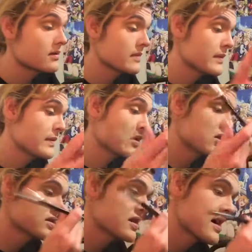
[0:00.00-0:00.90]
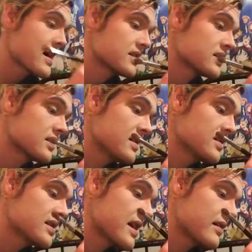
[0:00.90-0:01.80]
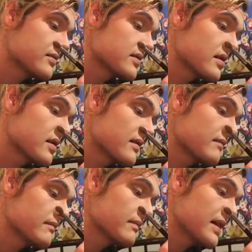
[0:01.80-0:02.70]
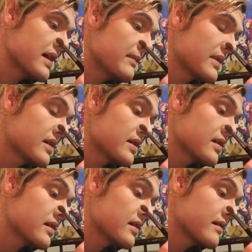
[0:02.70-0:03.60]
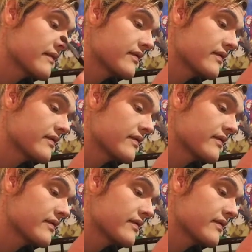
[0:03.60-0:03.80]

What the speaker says: Maybe Monster High, these shadows aren't pigmented enough.